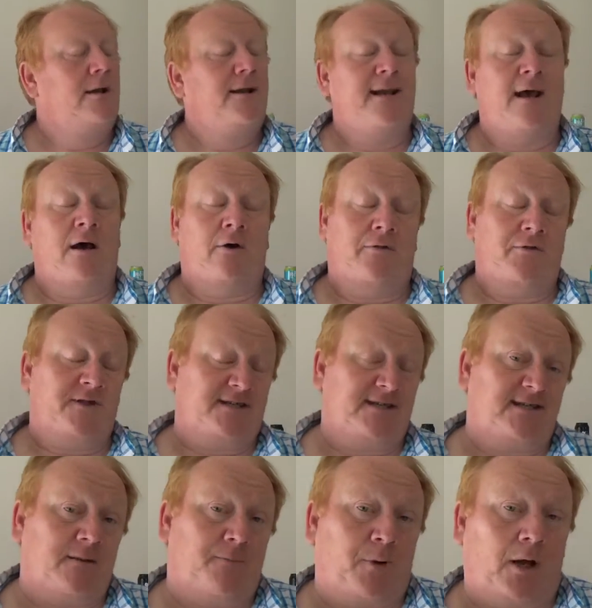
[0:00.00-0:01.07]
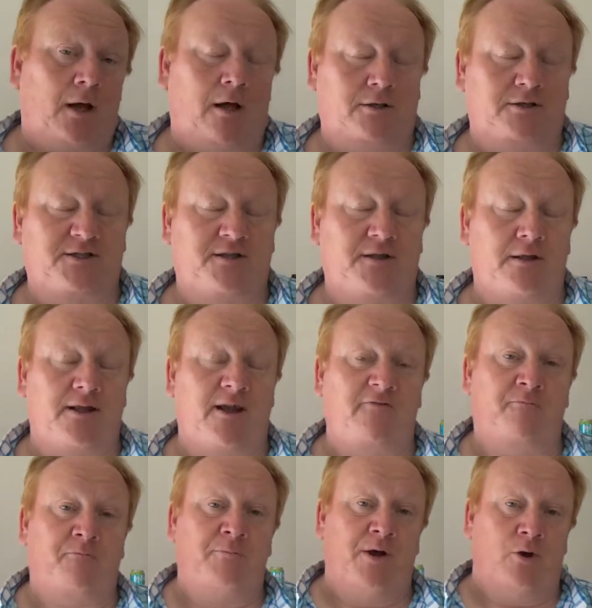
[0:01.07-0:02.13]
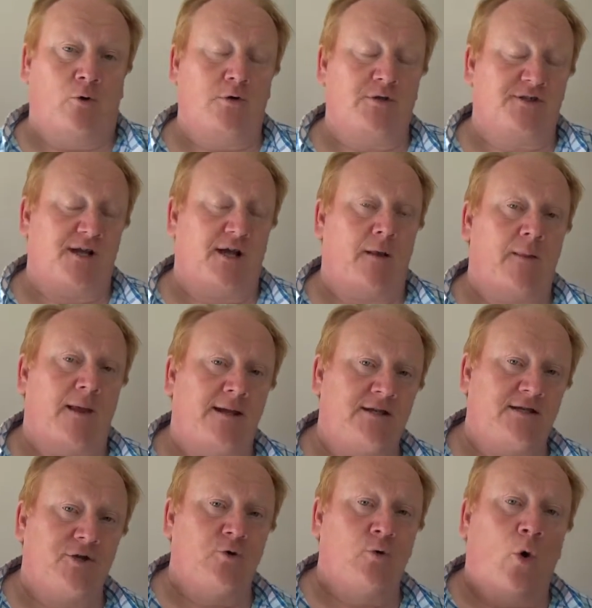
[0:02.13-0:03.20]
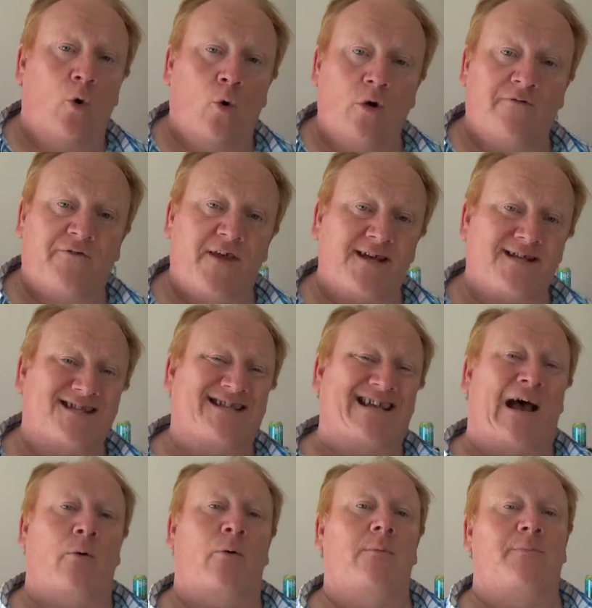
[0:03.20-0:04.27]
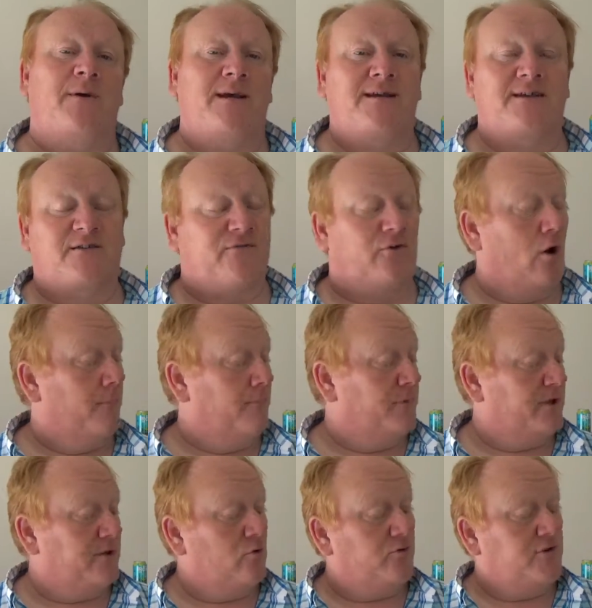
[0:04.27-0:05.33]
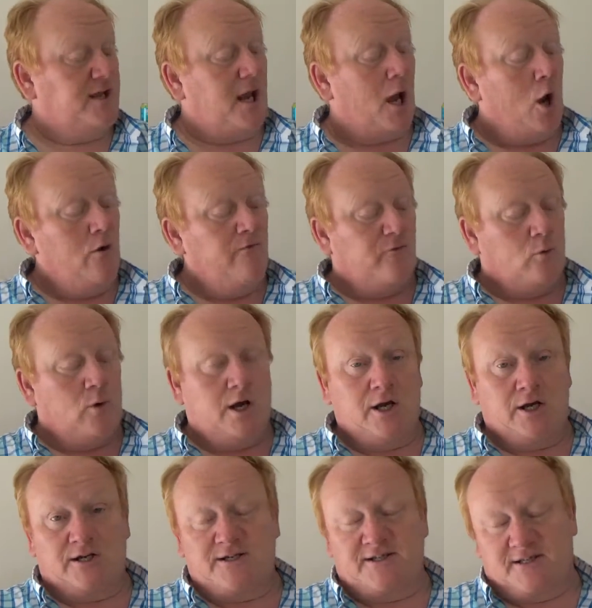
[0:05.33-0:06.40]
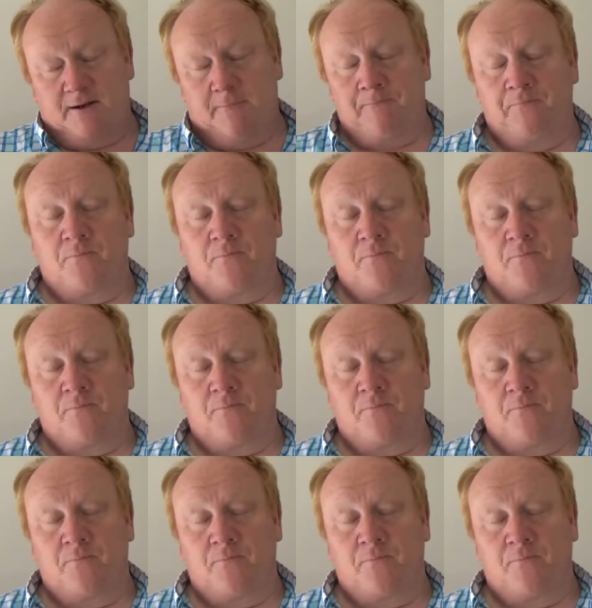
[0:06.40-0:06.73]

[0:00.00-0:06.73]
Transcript: Now, this is the plant that they've built and they do all of their sour beers from, but the Overworks